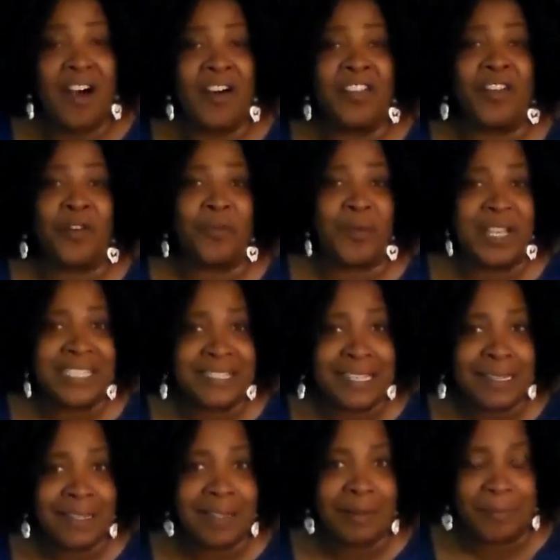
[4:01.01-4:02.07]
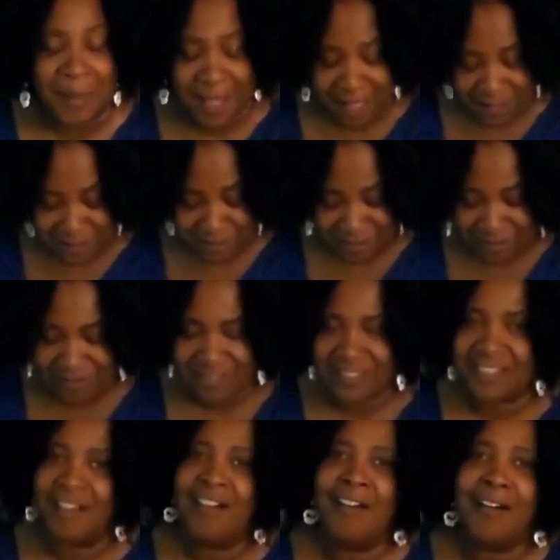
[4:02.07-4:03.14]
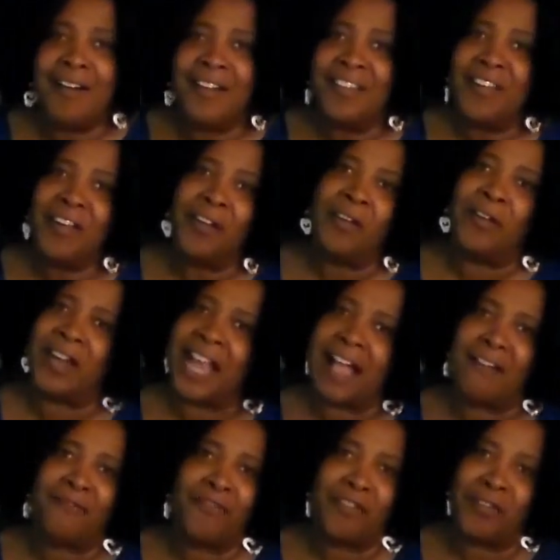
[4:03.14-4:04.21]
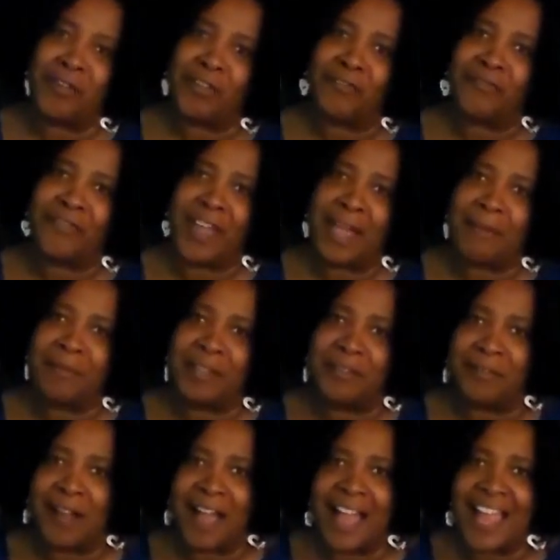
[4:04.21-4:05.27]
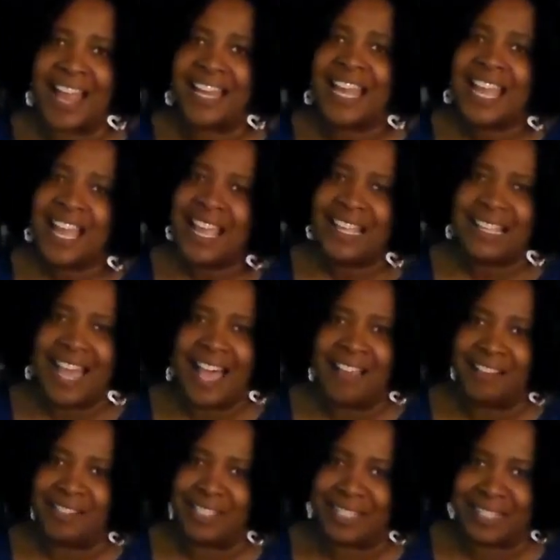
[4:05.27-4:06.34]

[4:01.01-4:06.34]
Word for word: on their rusty little bicycles. Oh, they're going out for a family ride. How